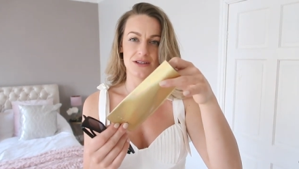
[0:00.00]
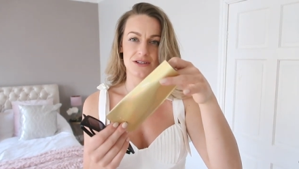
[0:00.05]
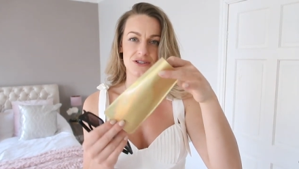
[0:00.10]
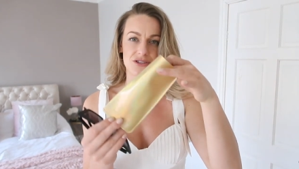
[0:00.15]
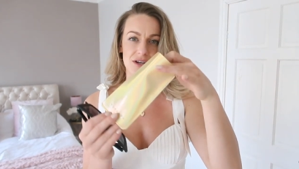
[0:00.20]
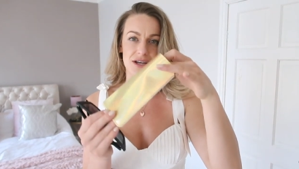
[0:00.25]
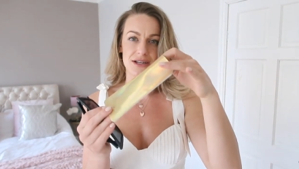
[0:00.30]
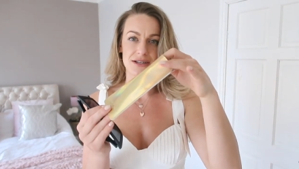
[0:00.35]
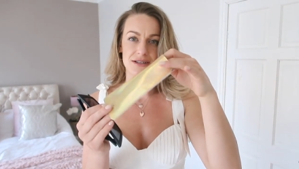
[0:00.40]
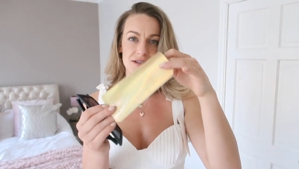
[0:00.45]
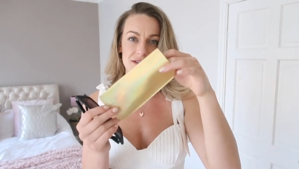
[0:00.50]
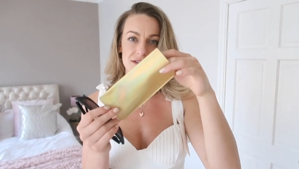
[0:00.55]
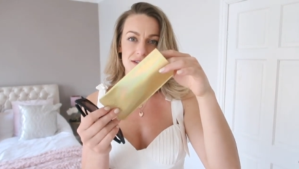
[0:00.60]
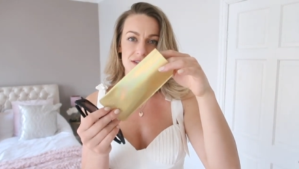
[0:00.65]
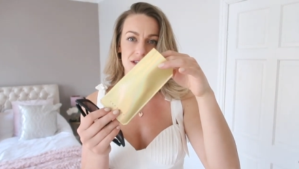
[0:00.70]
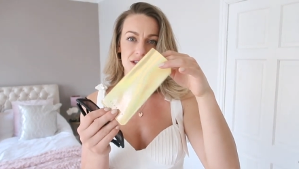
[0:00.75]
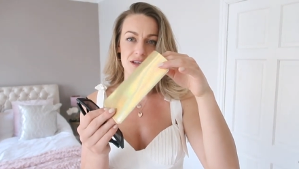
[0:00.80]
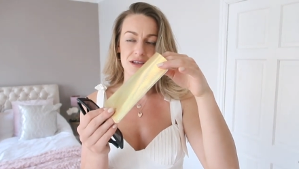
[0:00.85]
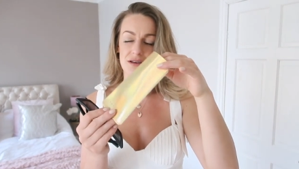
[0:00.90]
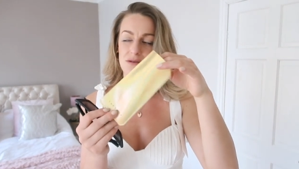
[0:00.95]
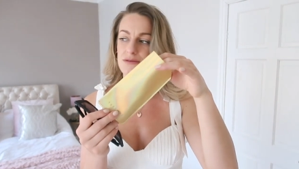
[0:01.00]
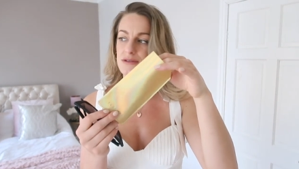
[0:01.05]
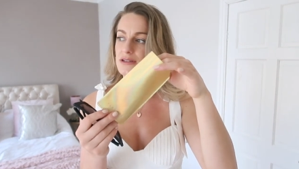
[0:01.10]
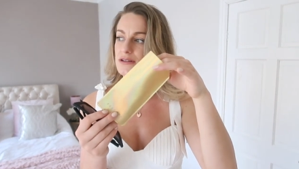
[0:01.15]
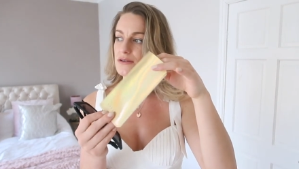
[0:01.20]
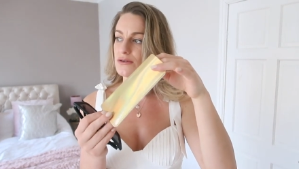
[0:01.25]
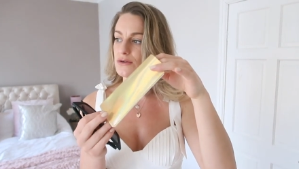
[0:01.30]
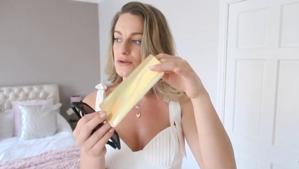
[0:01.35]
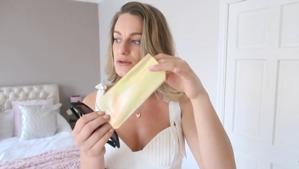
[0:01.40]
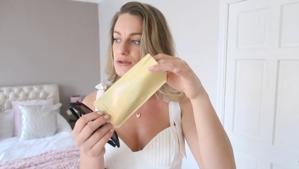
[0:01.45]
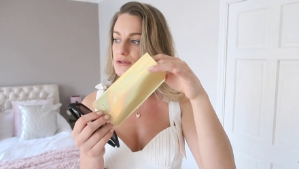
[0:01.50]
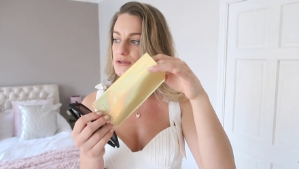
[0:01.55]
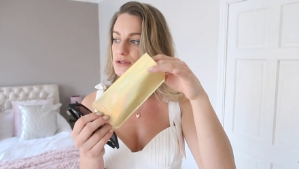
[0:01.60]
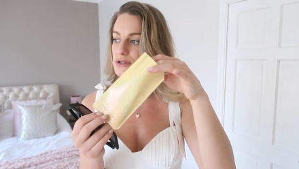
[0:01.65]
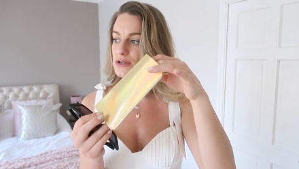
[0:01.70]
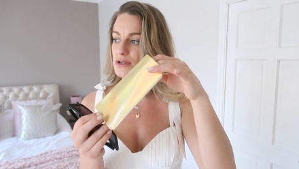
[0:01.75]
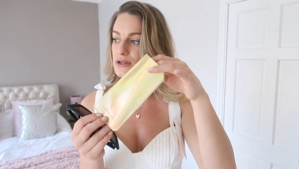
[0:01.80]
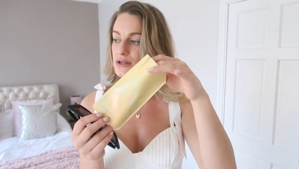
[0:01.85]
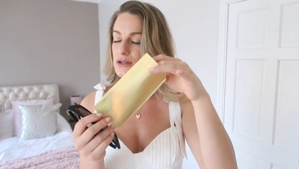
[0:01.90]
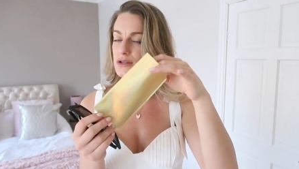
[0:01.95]
Trans, what's it called?
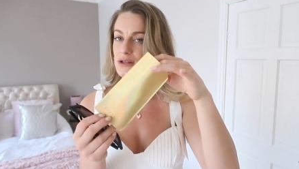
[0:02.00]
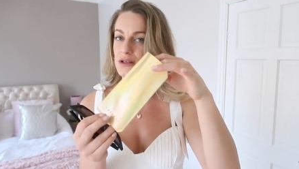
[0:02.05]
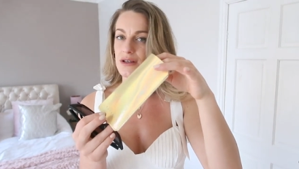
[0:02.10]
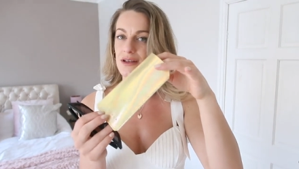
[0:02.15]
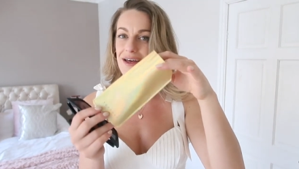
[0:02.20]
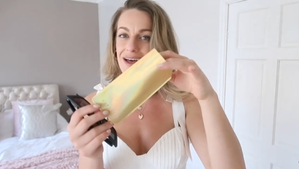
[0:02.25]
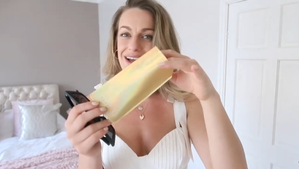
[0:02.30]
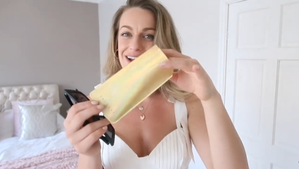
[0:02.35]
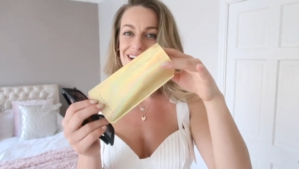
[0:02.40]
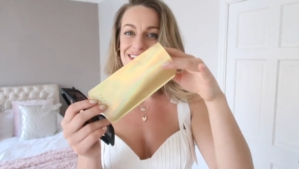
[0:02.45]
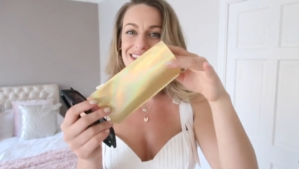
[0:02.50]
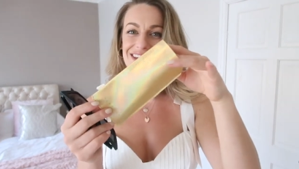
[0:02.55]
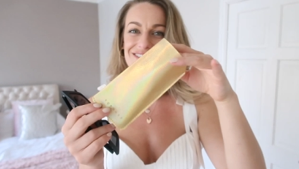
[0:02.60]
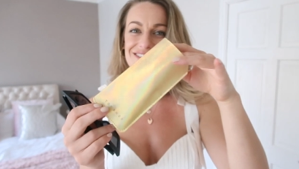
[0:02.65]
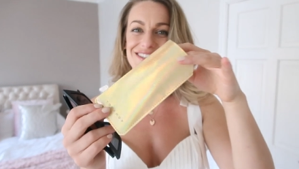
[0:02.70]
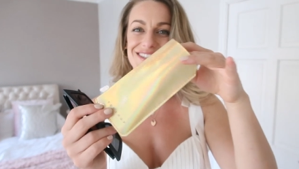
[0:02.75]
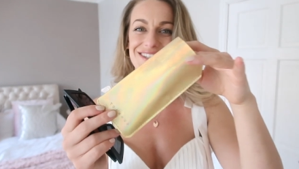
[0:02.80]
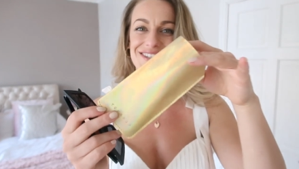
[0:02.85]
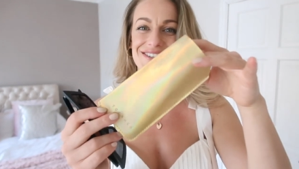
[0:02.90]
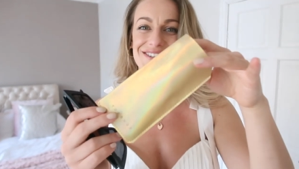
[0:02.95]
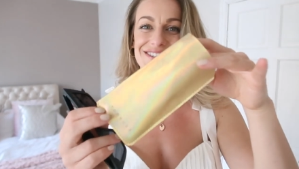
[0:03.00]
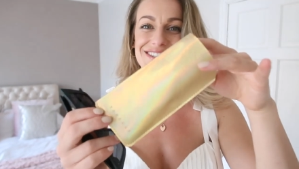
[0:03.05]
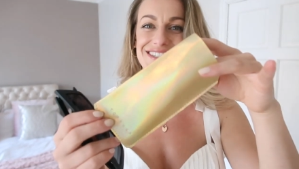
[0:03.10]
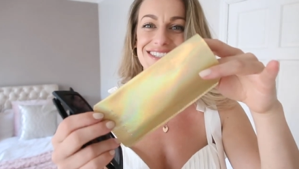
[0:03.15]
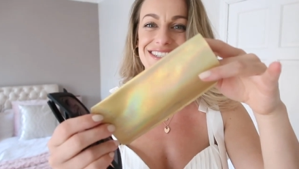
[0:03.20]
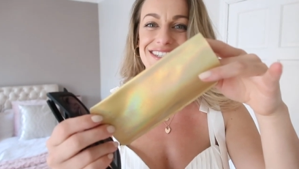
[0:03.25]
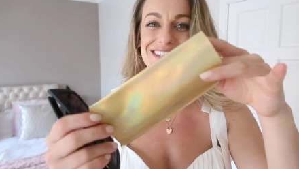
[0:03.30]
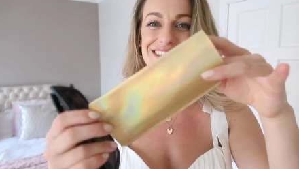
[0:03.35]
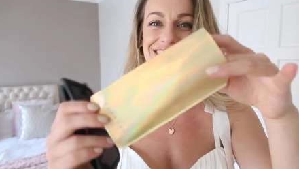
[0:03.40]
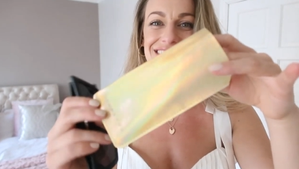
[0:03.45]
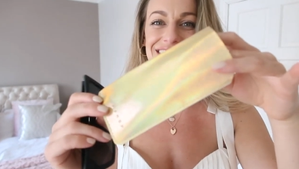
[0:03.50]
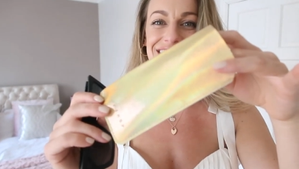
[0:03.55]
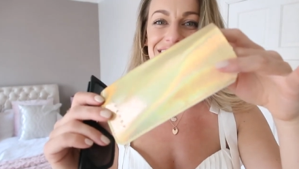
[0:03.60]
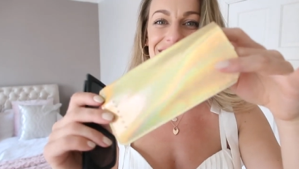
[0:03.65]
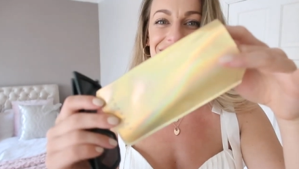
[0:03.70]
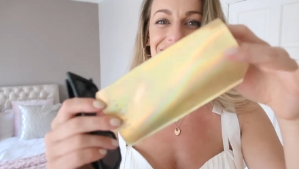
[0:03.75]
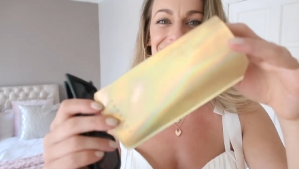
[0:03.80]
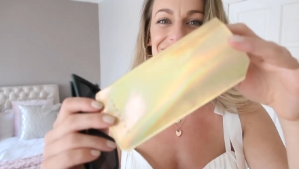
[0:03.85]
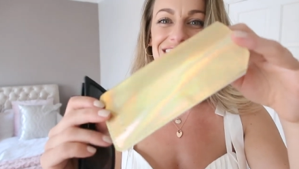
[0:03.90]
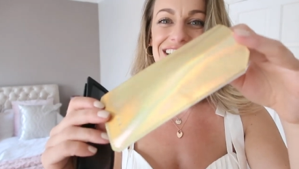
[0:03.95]
I can't think of what it's called.
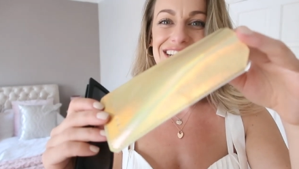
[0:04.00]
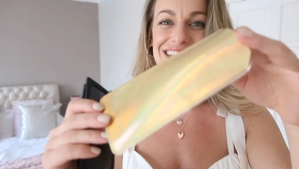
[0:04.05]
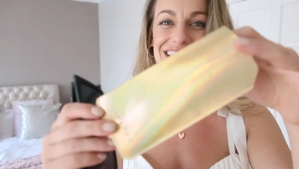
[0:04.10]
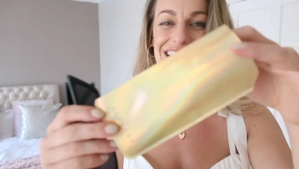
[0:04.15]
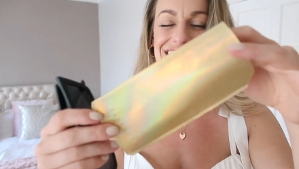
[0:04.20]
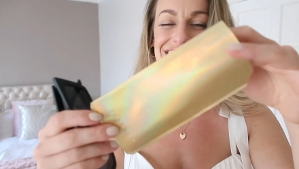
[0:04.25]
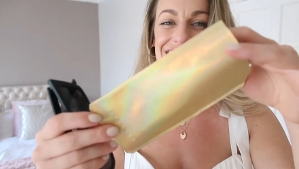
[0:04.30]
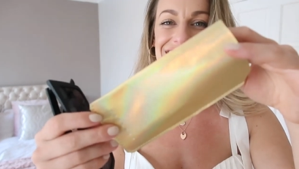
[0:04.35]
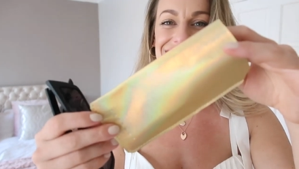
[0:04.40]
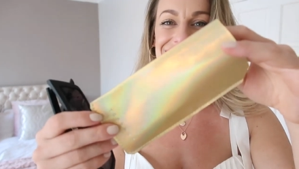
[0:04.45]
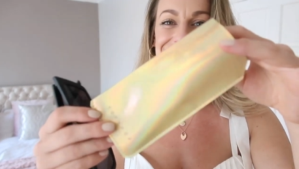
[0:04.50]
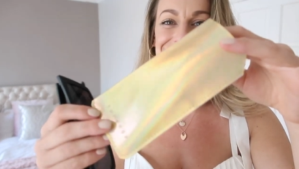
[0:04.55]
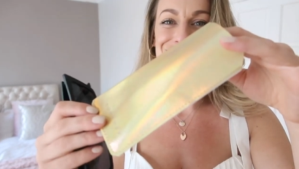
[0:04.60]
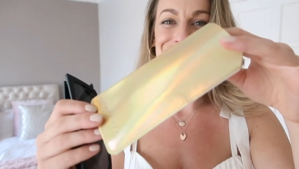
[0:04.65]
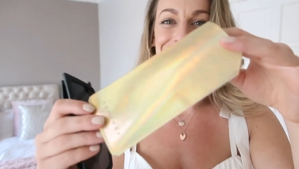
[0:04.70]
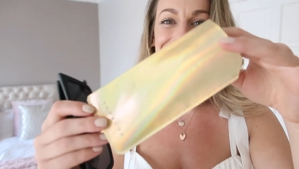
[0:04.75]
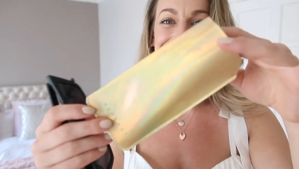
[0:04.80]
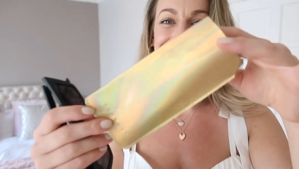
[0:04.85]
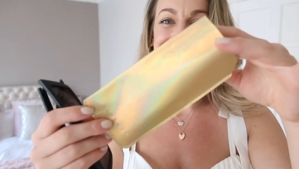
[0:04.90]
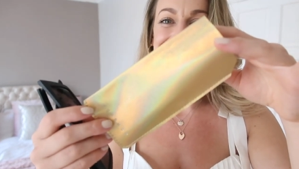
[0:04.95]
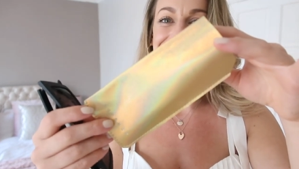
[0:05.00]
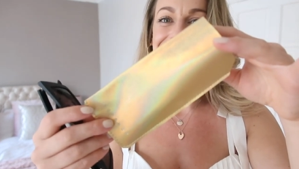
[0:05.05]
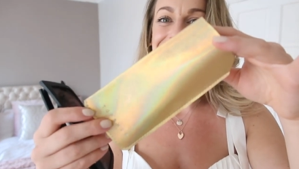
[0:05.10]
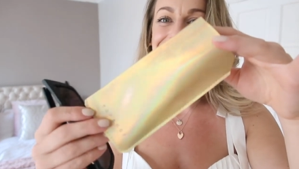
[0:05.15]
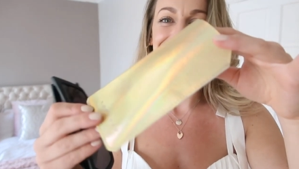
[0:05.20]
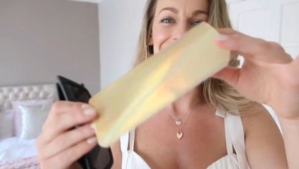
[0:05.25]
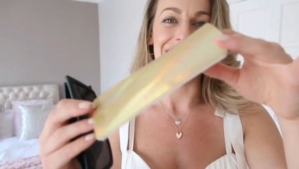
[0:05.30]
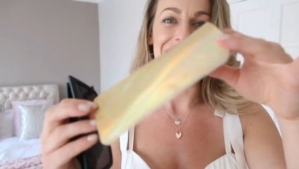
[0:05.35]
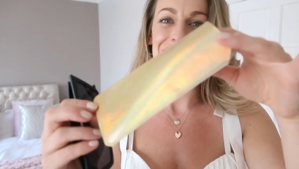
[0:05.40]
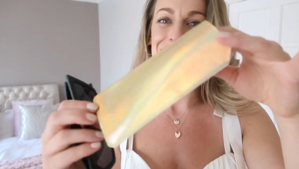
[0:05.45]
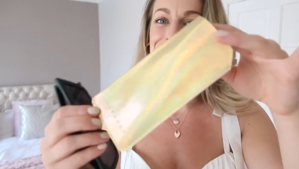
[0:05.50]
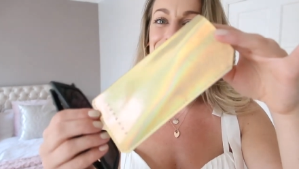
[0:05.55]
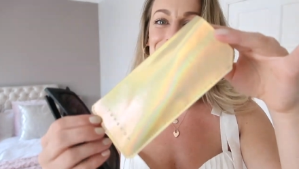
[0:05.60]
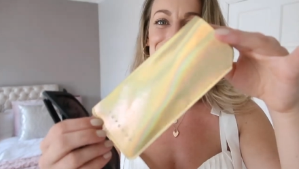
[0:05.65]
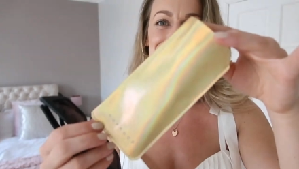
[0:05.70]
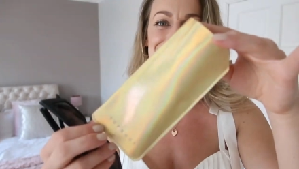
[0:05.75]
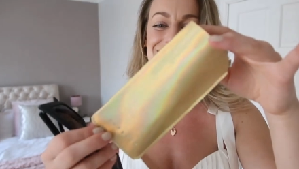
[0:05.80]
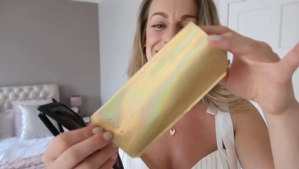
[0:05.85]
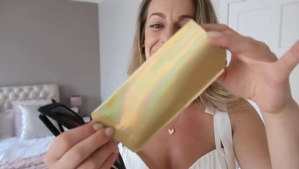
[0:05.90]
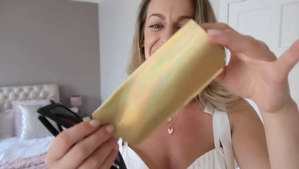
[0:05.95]
When it's like this and shiny. How
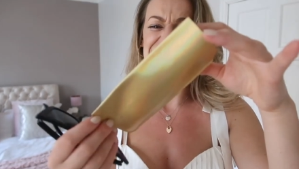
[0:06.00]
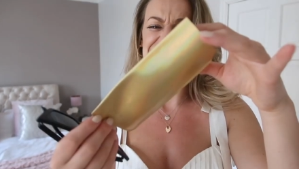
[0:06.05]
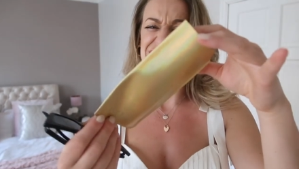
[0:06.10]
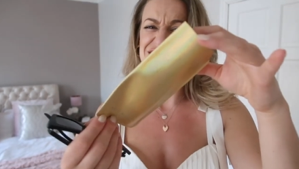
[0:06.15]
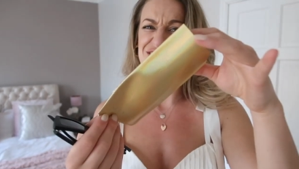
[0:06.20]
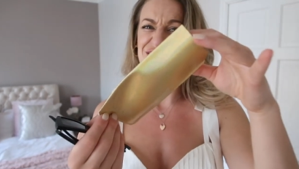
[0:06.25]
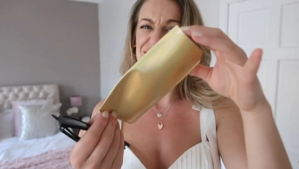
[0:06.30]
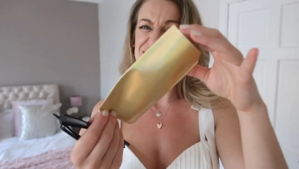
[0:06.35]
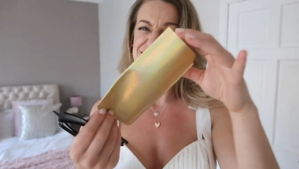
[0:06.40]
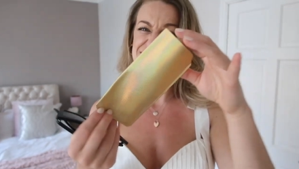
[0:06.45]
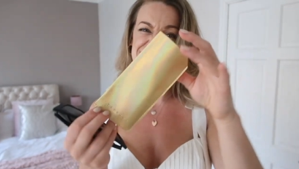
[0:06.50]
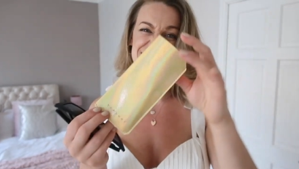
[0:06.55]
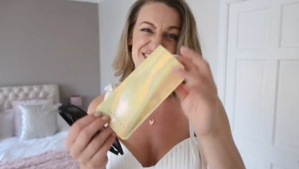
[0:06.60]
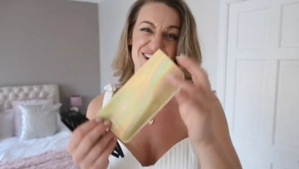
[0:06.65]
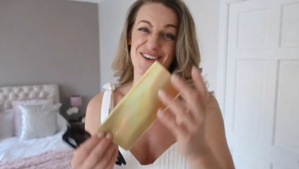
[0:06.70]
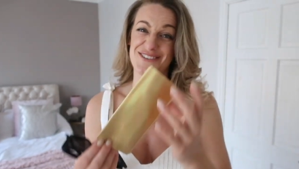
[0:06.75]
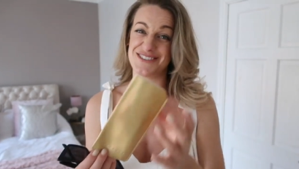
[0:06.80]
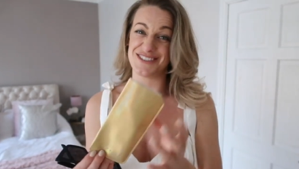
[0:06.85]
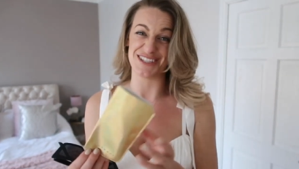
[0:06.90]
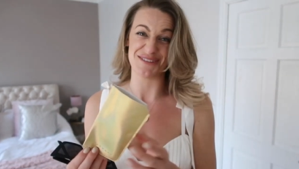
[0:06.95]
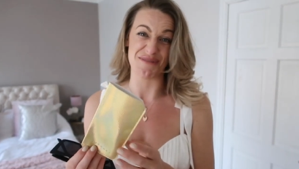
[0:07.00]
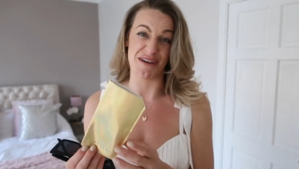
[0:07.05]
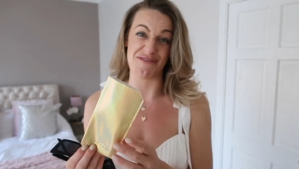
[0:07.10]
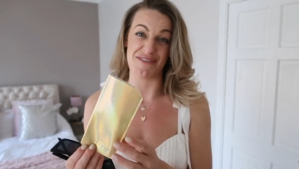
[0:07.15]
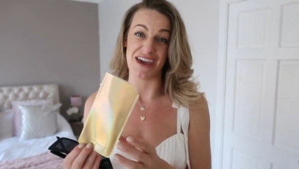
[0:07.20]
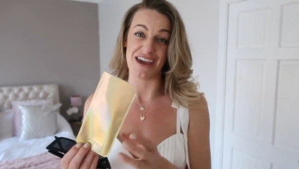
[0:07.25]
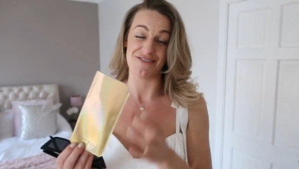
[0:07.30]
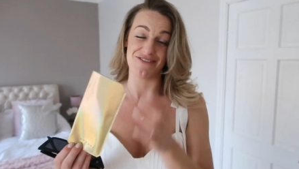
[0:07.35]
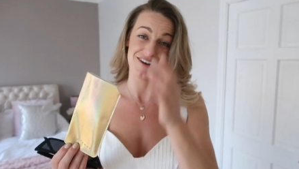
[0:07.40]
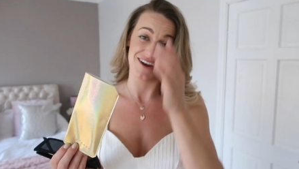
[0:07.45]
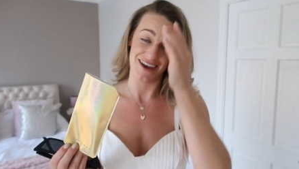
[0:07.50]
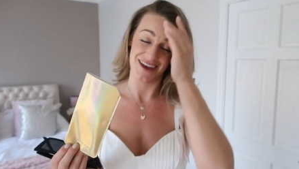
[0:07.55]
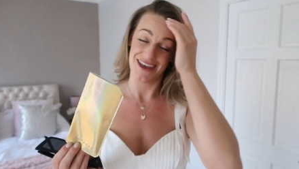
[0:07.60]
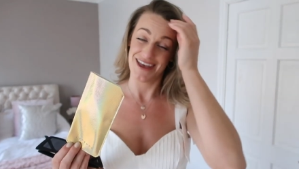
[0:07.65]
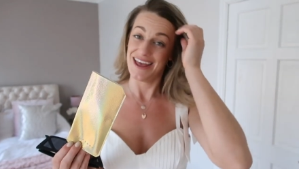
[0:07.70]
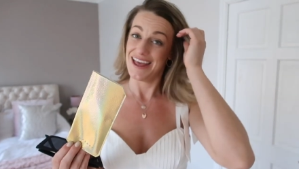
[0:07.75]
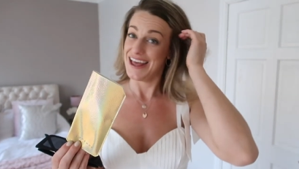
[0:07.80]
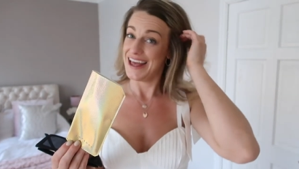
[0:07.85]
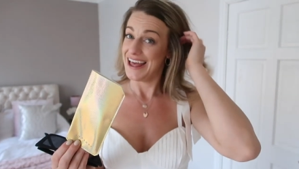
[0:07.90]
cool is that? And it's gold, and gold is my favourite.